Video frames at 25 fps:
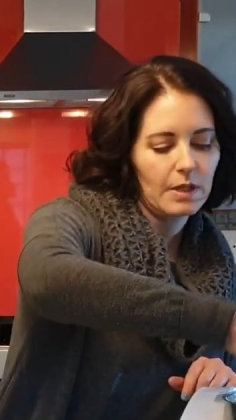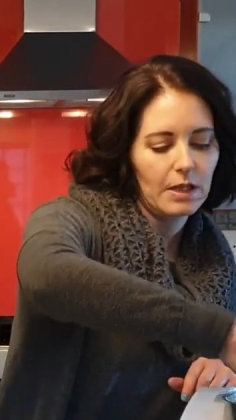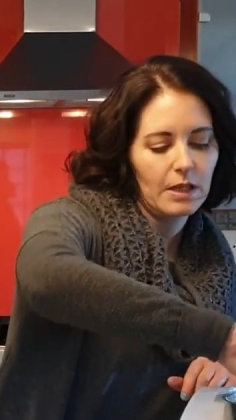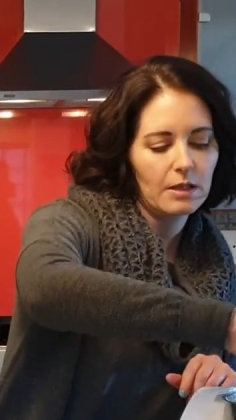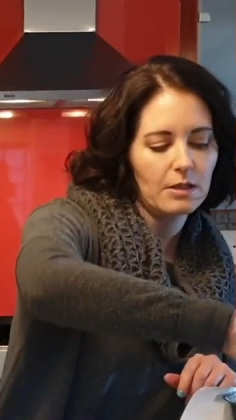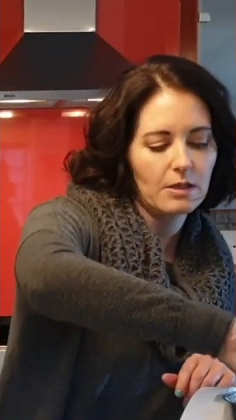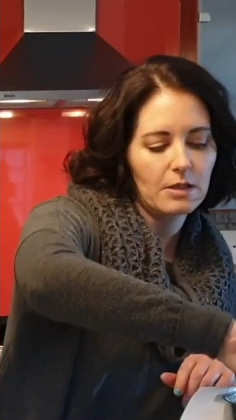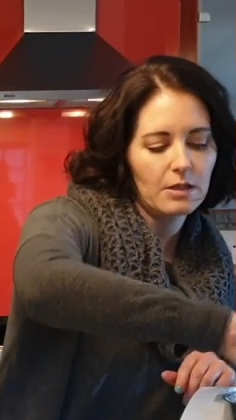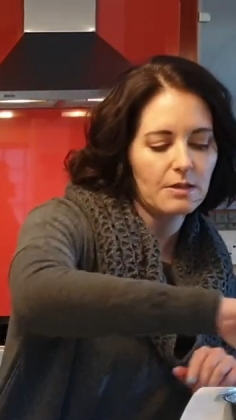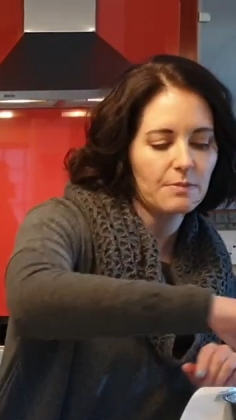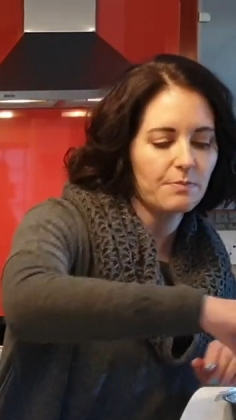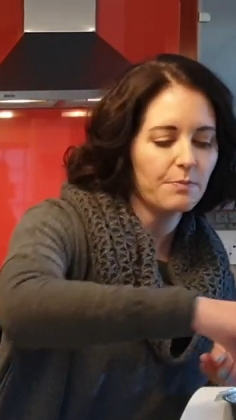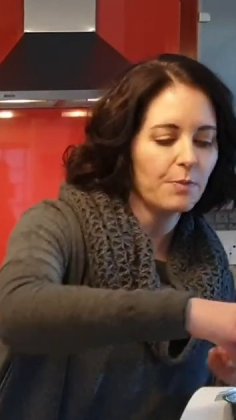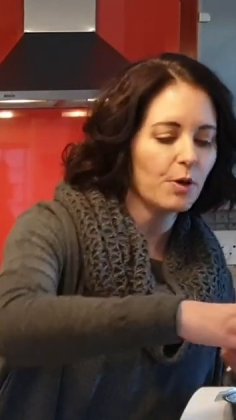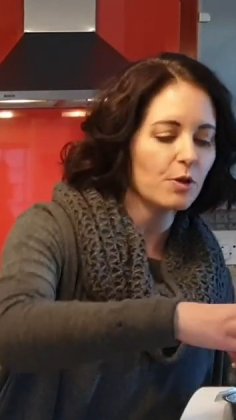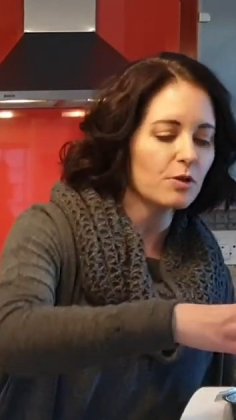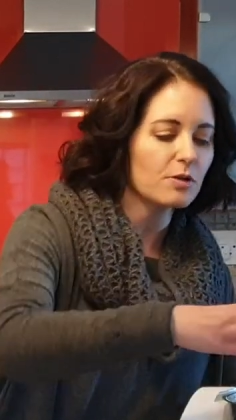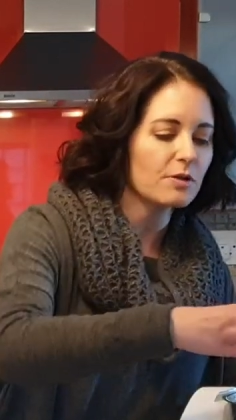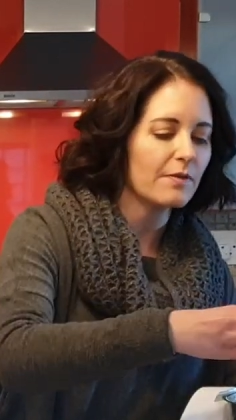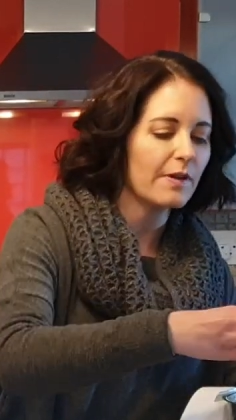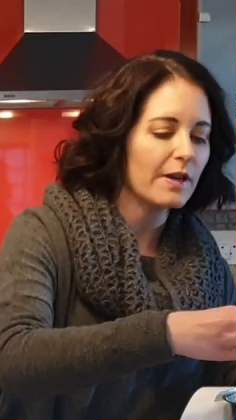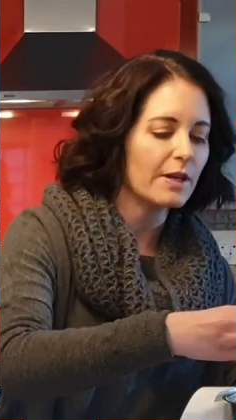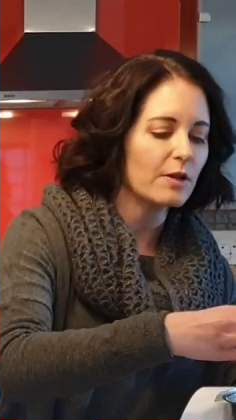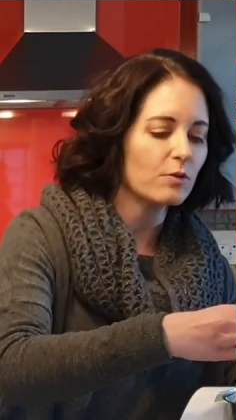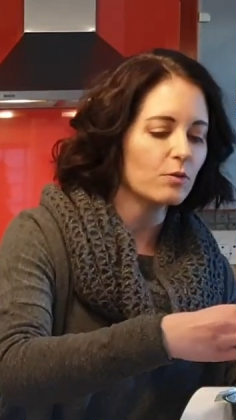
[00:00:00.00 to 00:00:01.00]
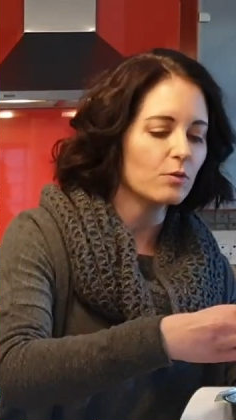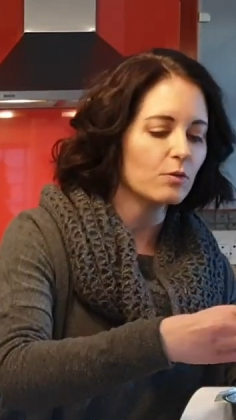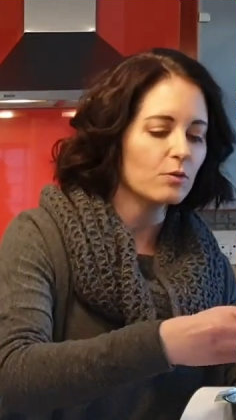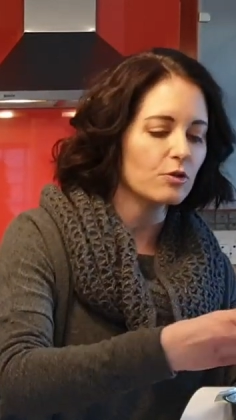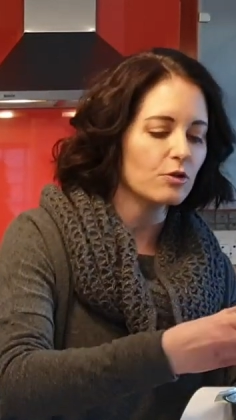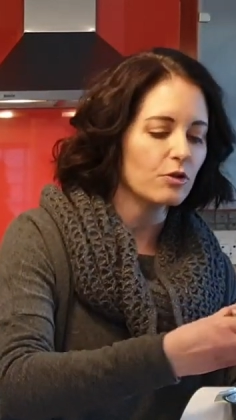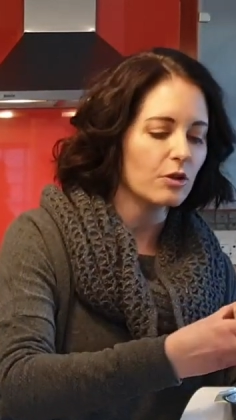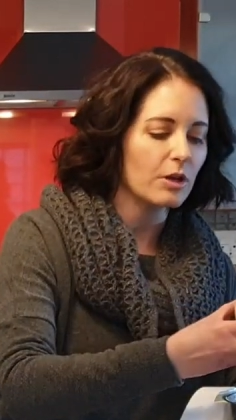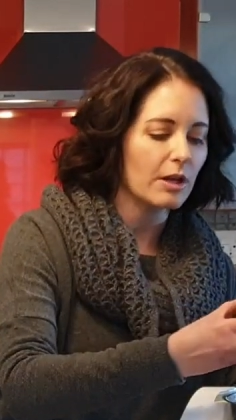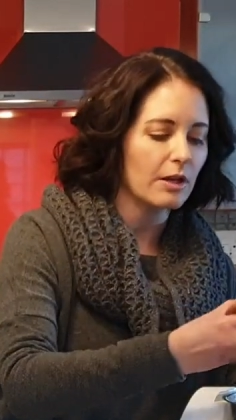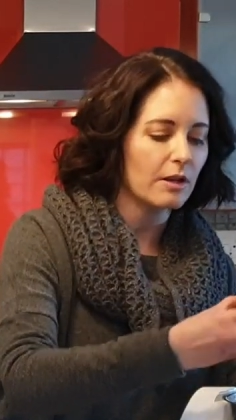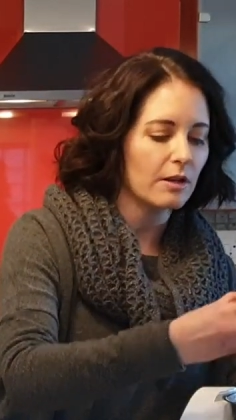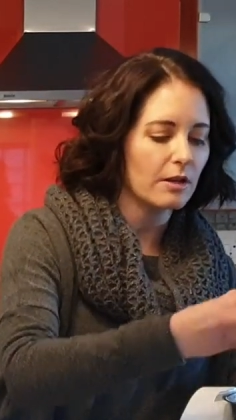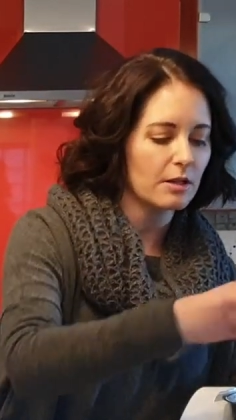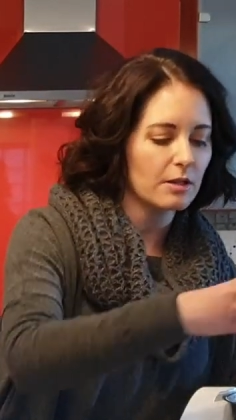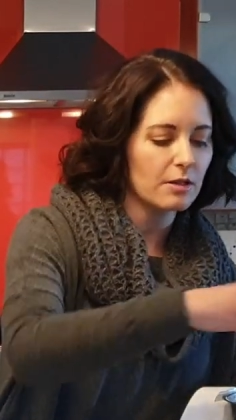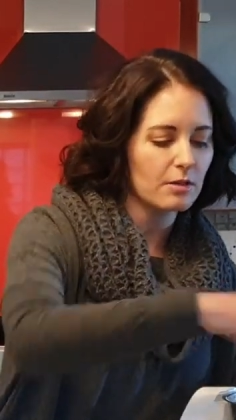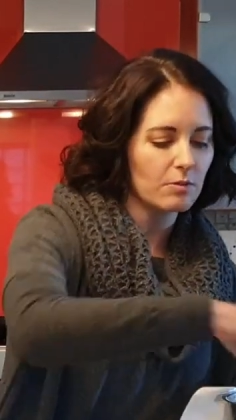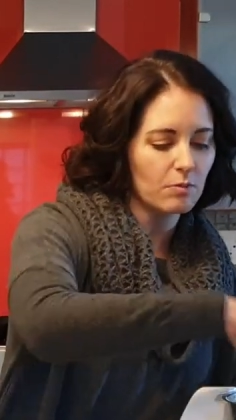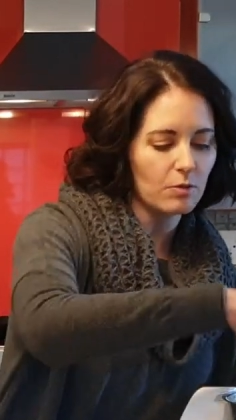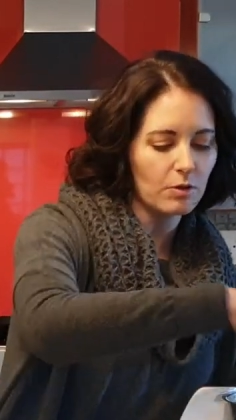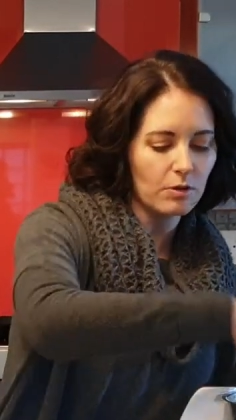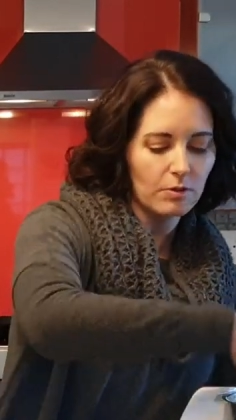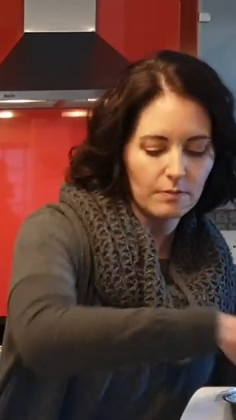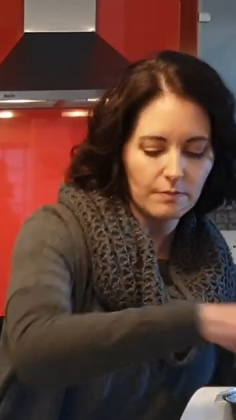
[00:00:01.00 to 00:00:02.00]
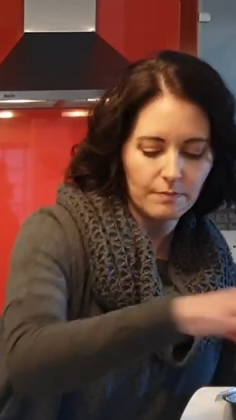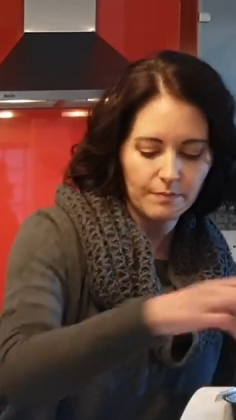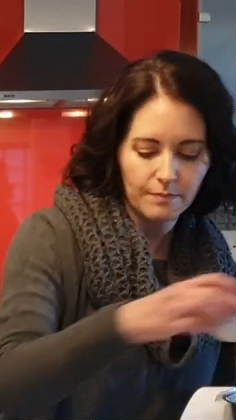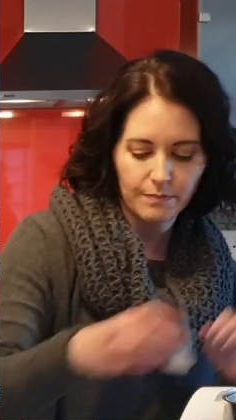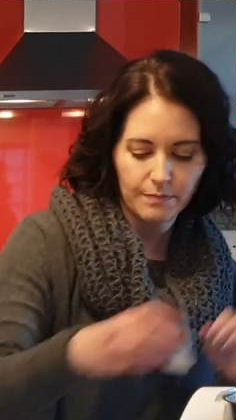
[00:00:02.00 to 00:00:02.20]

and just pulse that all together as well.